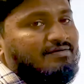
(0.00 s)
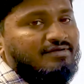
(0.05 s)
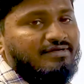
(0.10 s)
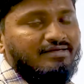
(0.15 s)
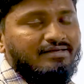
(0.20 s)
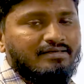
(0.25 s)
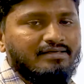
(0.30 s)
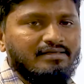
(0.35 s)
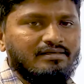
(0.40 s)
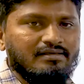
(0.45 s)

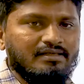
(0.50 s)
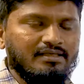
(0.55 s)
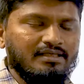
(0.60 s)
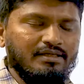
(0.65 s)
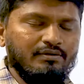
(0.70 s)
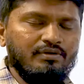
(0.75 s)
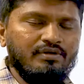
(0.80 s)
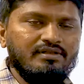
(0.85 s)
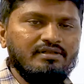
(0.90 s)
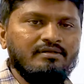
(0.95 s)
like
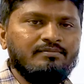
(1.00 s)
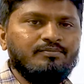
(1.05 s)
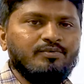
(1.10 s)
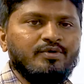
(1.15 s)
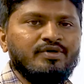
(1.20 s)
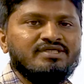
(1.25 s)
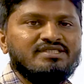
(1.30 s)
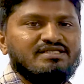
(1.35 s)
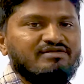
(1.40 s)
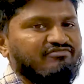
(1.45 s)
everything
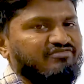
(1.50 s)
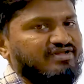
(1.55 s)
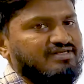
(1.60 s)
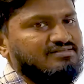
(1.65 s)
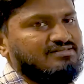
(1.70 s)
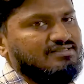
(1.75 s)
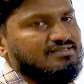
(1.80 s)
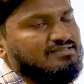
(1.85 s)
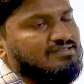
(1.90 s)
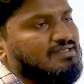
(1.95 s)
provides
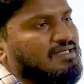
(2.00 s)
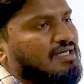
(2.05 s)
differences.